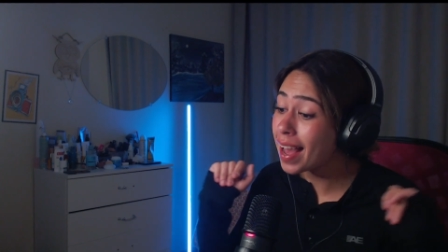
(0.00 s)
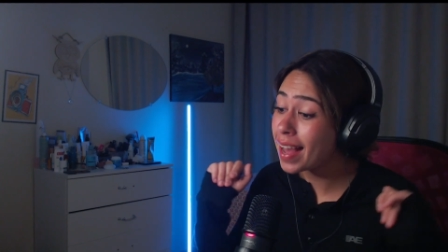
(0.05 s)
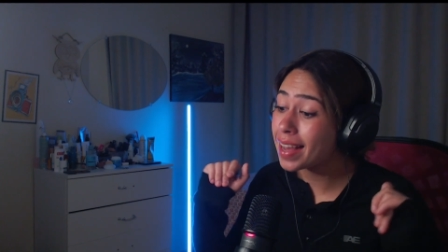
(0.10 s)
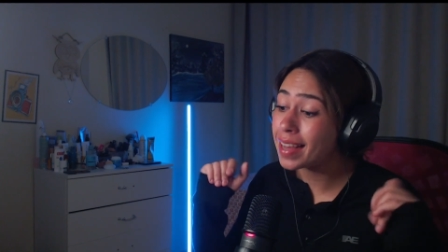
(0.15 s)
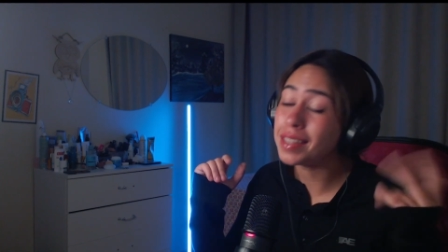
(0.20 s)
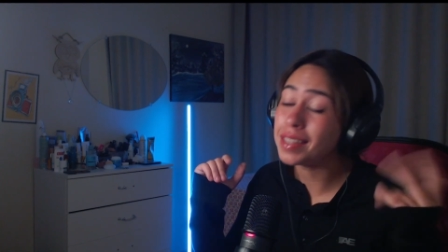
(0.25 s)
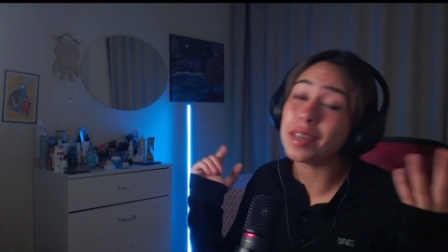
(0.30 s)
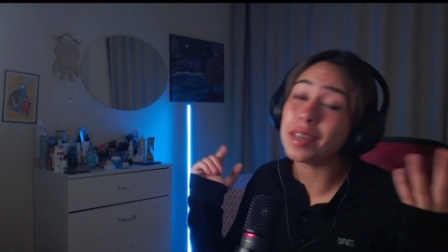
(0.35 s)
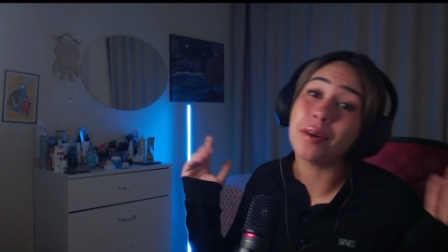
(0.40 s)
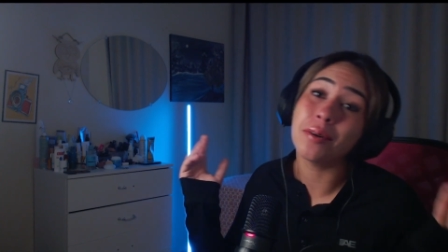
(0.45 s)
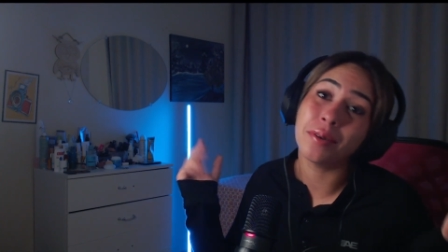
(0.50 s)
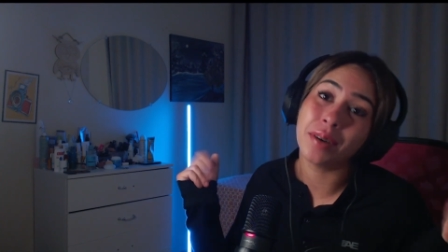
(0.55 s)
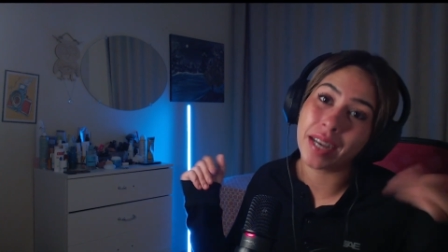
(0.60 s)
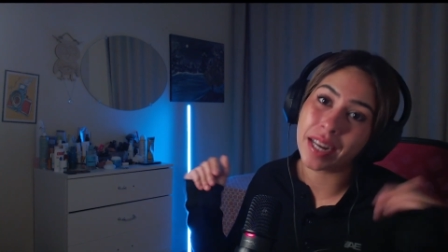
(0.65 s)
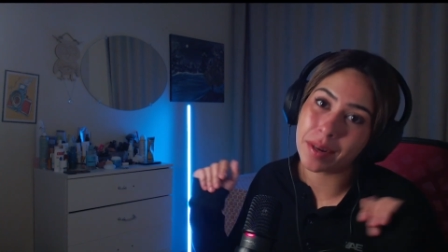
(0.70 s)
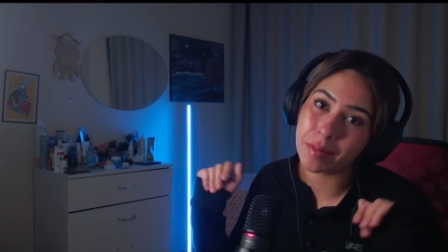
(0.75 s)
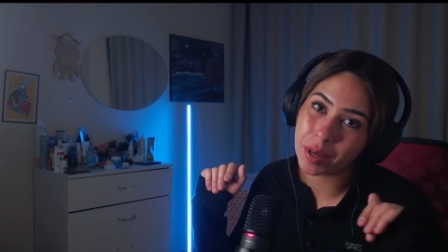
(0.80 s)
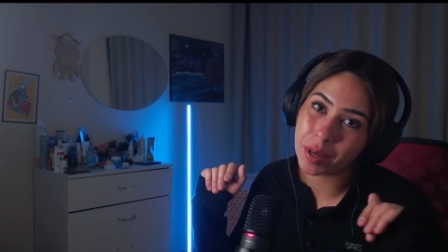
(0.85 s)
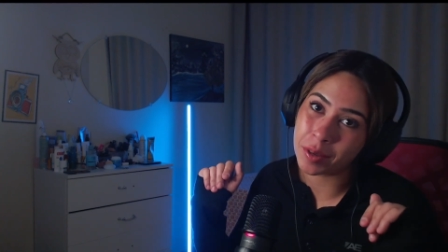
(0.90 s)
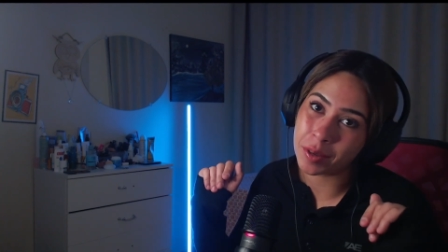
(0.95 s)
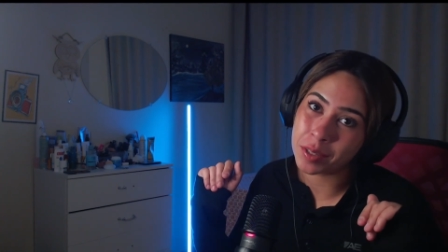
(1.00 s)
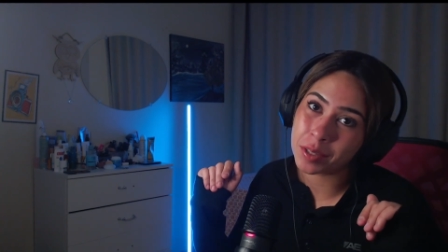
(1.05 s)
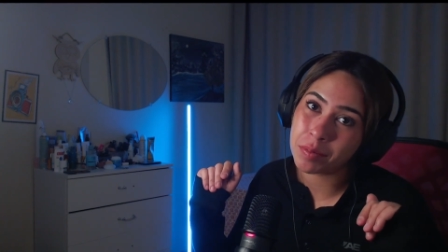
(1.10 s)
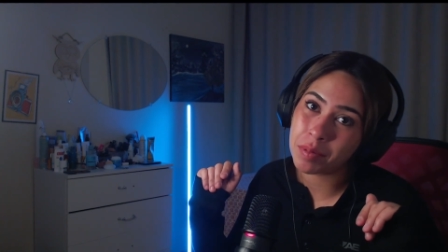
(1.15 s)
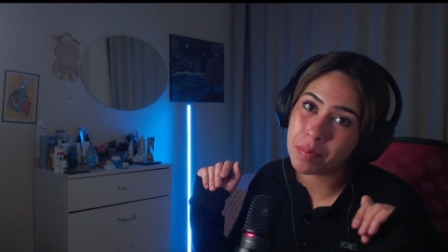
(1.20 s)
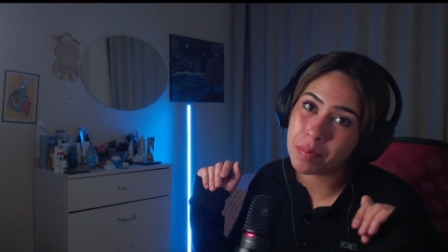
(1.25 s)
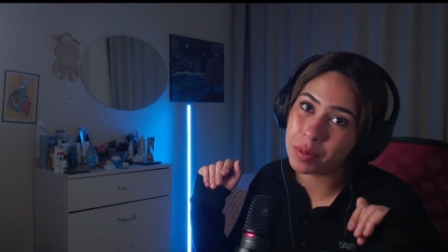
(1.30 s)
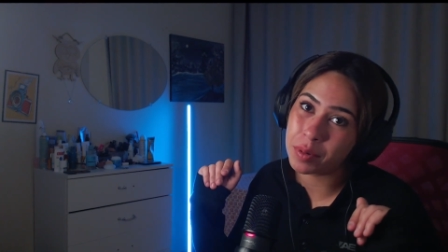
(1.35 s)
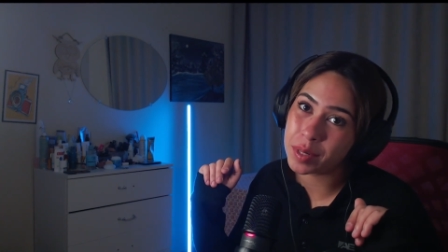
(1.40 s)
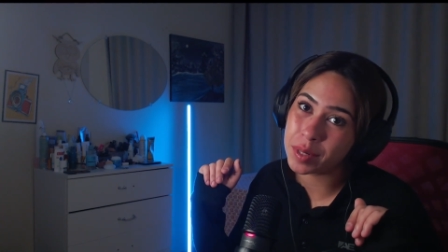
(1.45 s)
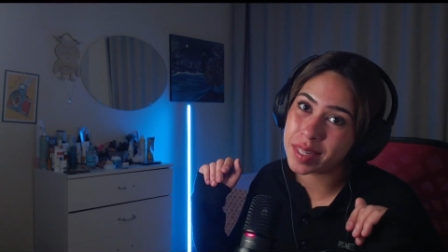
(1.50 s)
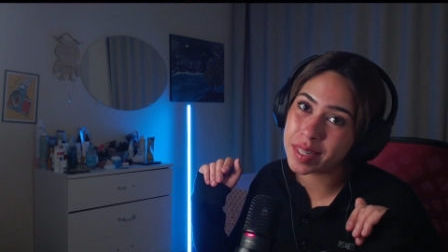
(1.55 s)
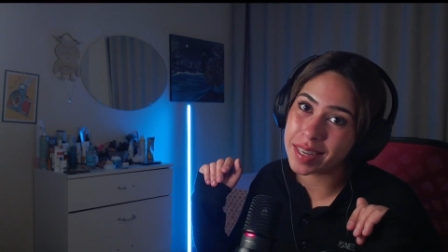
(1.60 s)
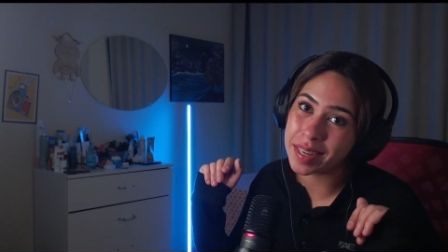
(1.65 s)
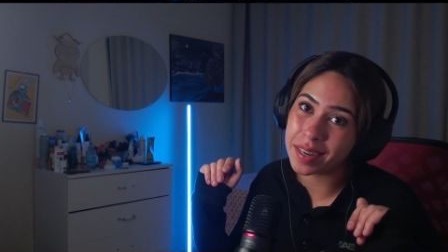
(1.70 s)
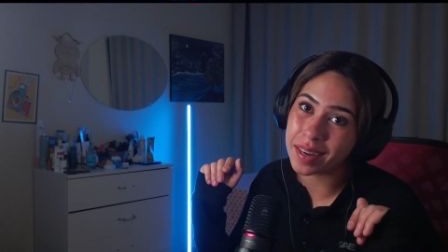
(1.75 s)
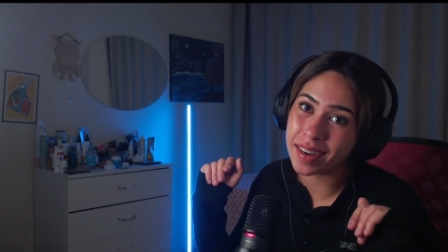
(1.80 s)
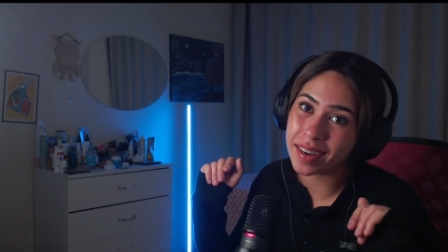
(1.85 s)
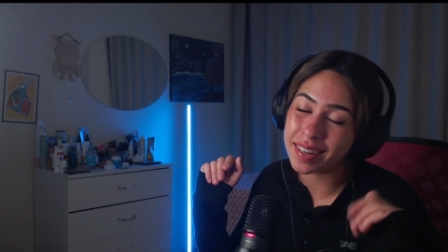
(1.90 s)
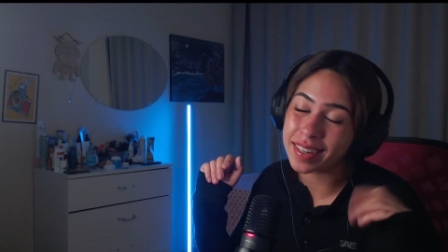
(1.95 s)
and what I'm going to be
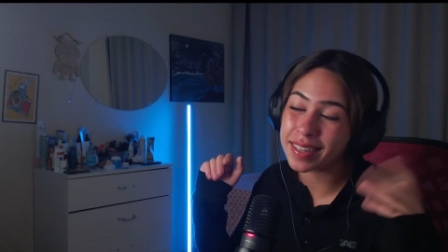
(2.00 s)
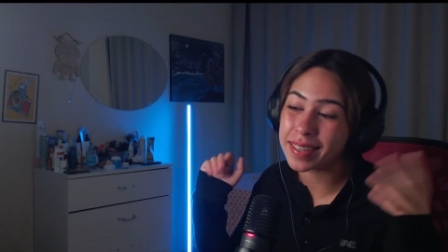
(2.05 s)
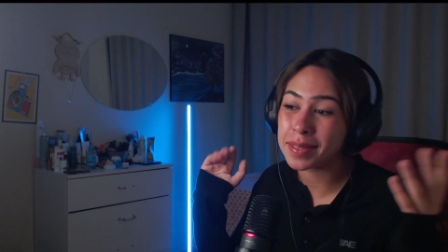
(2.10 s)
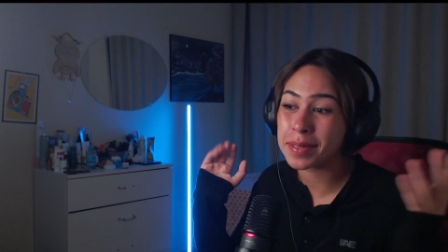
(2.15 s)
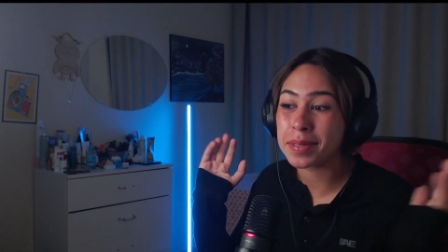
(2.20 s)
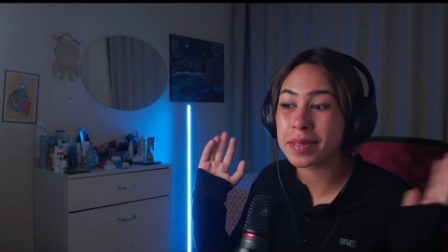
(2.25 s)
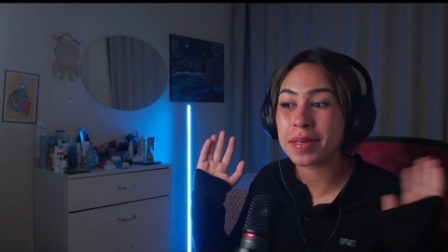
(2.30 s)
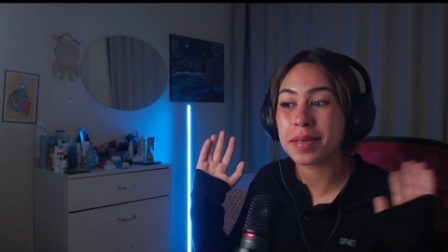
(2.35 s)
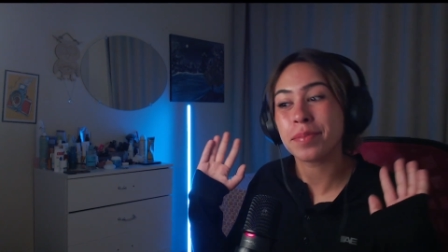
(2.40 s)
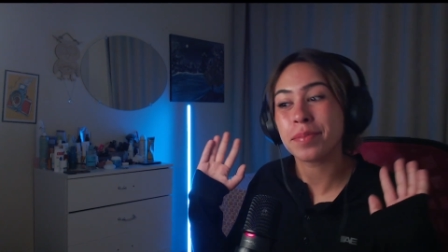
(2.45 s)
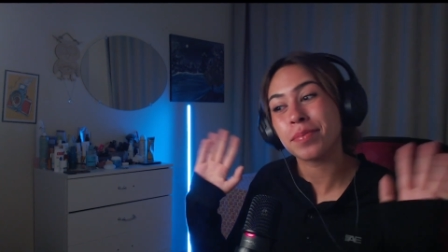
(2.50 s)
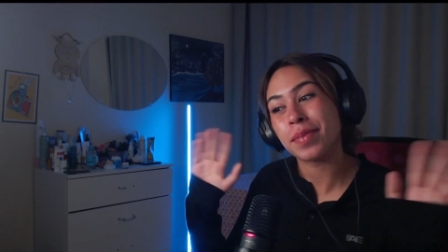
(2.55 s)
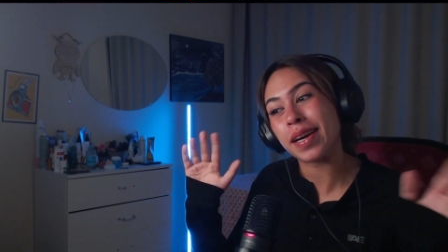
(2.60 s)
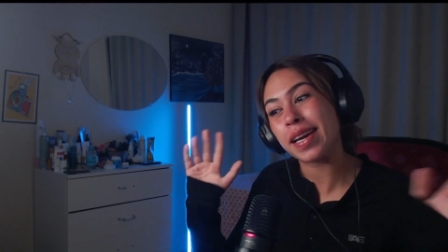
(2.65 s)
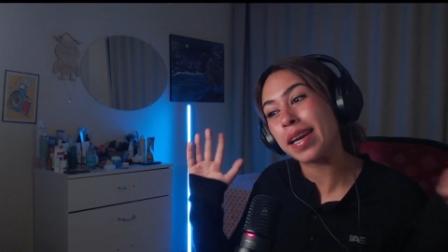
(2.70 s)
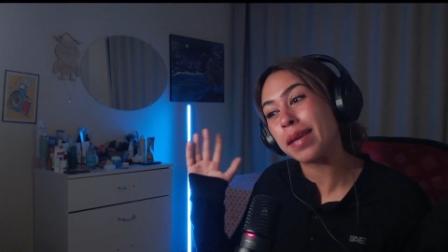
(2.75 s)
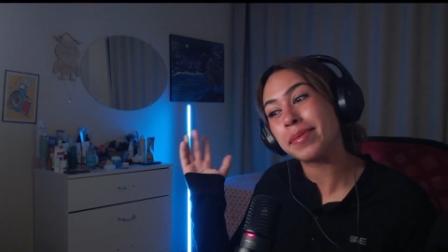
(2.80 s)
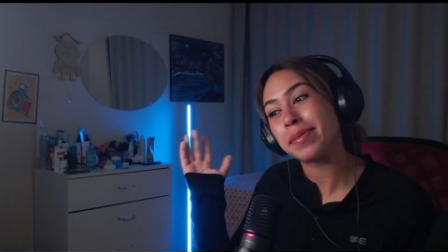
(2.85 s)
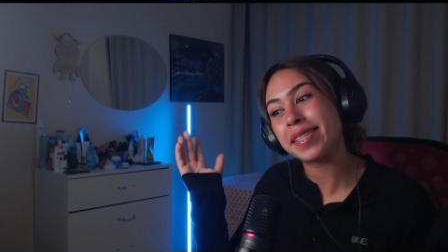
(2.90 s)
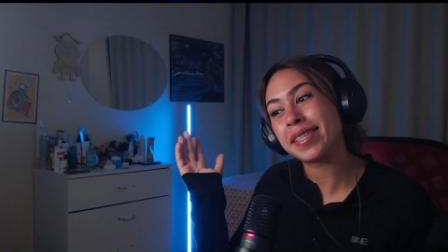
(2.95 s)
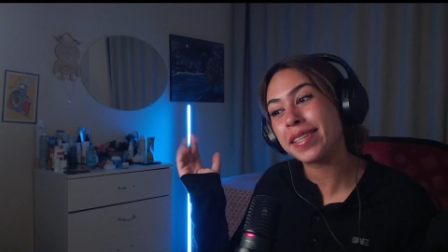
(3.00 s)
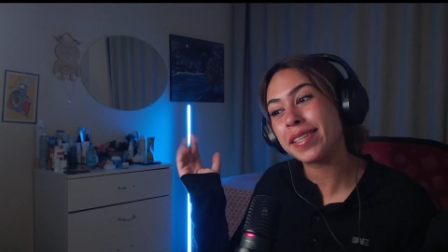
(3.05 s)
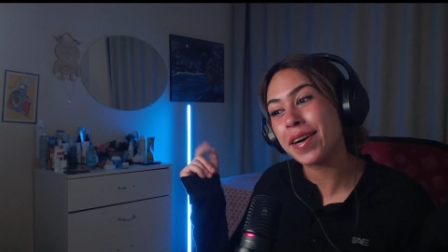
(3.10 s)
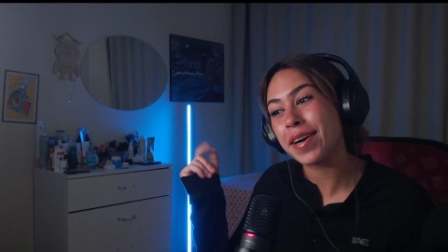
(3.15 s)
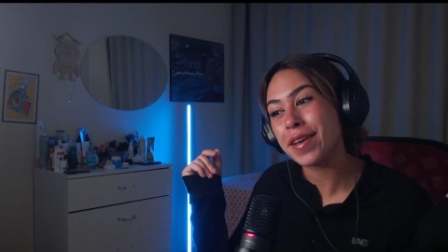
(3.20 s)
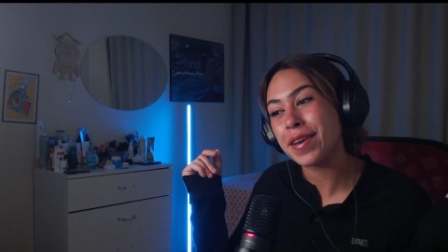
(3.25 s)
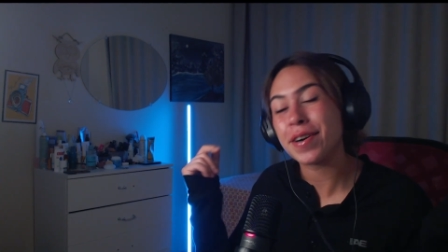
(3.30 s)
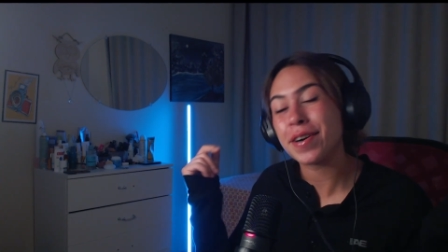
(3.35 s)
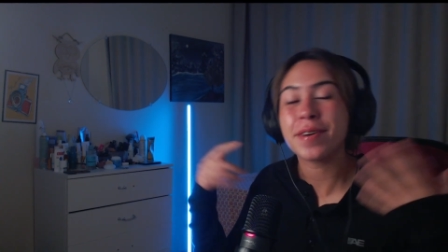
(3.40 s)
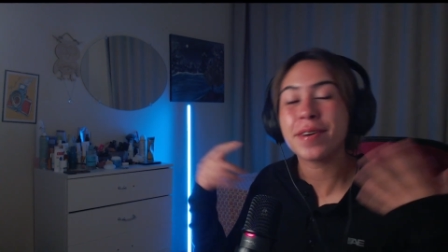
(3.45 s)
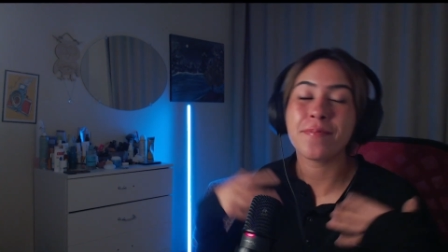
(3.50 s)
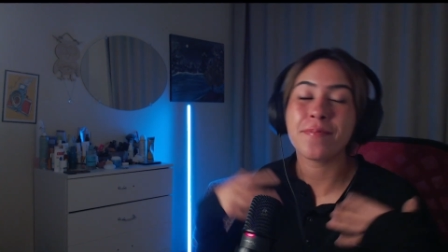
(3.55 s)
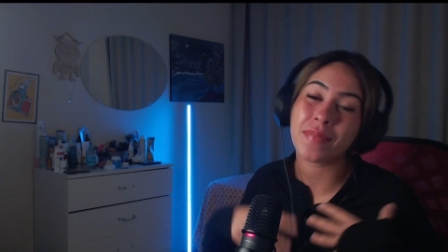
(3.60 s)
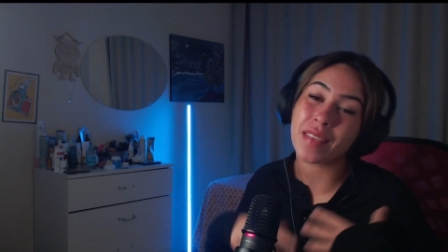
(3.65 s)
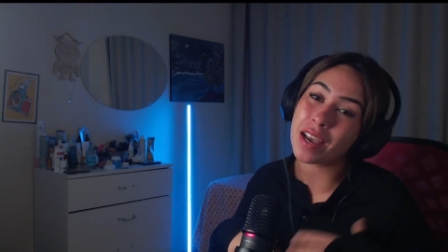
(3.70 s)
posting on it. My name is Sarah.